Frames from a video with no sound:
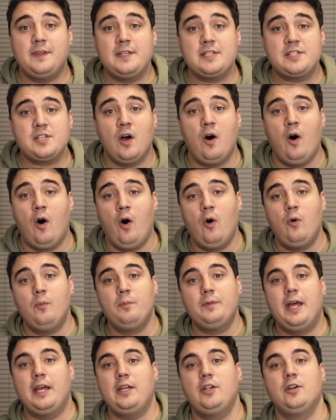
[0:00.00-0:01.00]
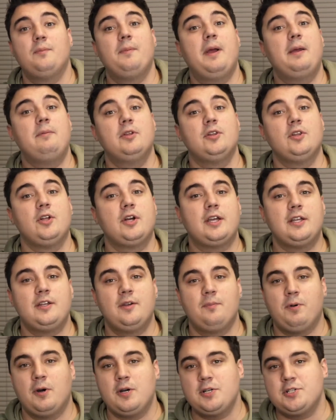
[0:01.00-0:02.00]
this home that you're maybe looking
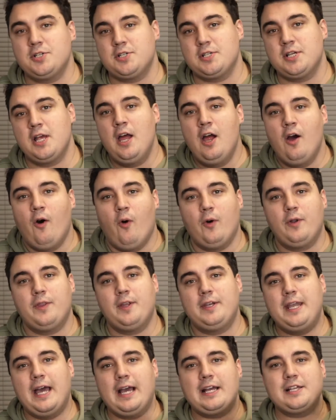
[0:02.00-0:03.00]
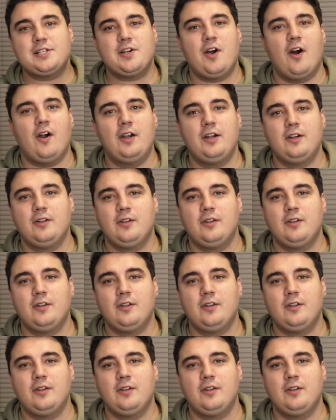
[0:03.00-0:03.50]
to purchase or the next car you're